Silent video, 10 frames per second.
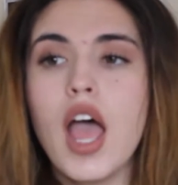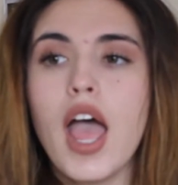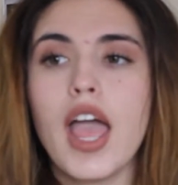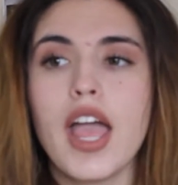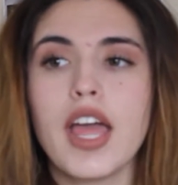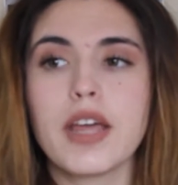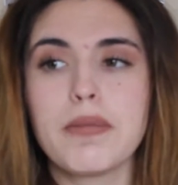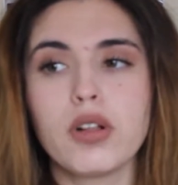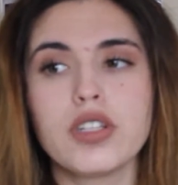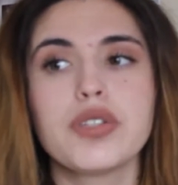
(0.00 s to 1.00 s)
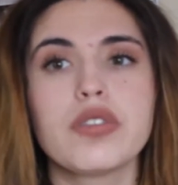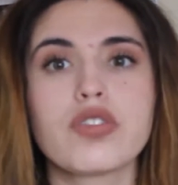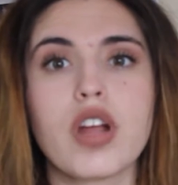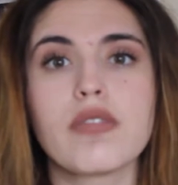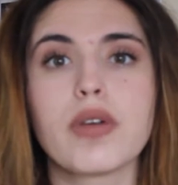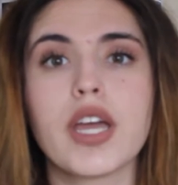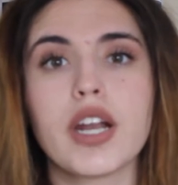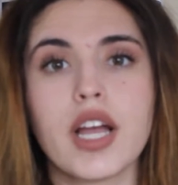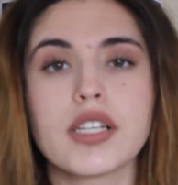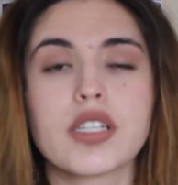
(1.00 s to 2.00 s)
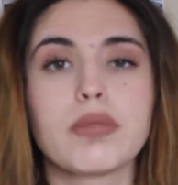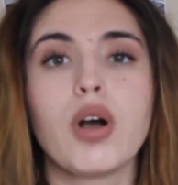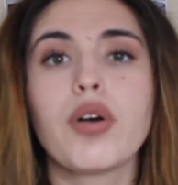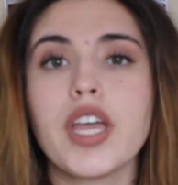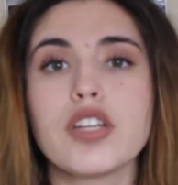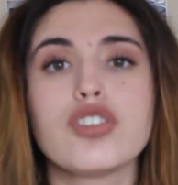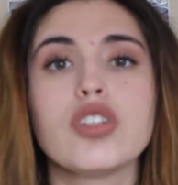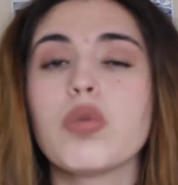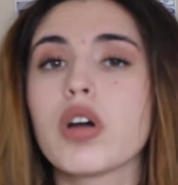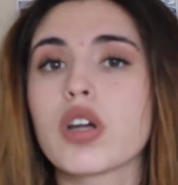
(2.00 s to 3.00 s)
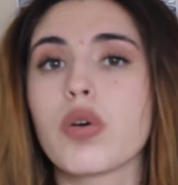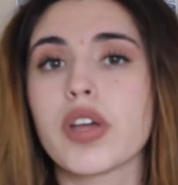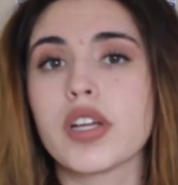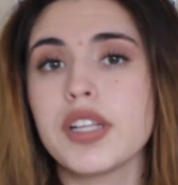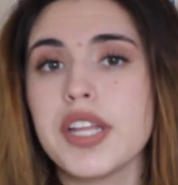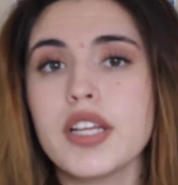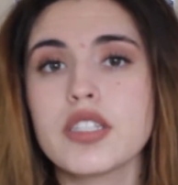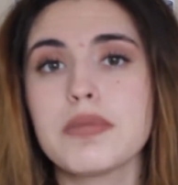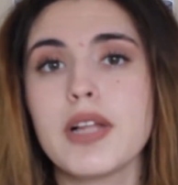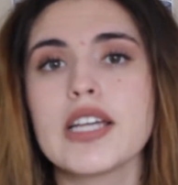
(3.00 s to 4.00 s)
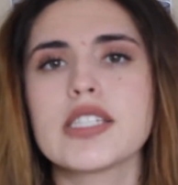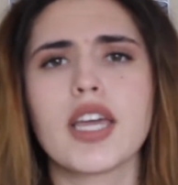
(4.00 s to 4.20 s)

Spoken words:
and I pull into his driveway, and I ask him, okay, do you want to go get cleaning supplies?